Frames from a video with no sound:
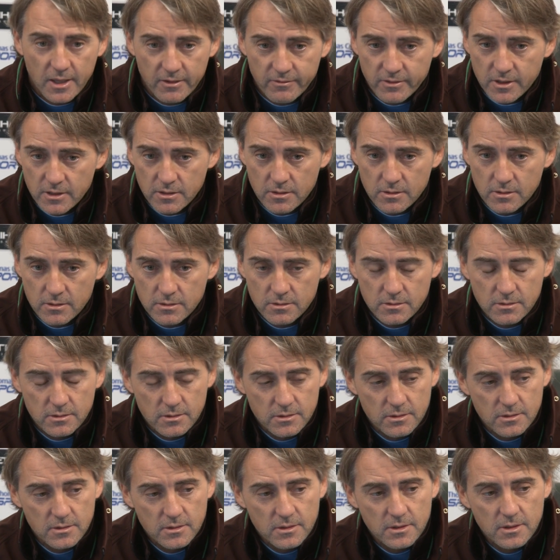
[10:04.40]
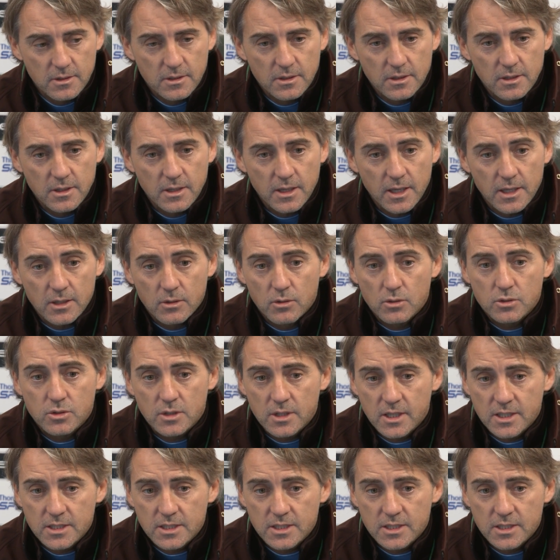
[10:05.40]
Everton, and also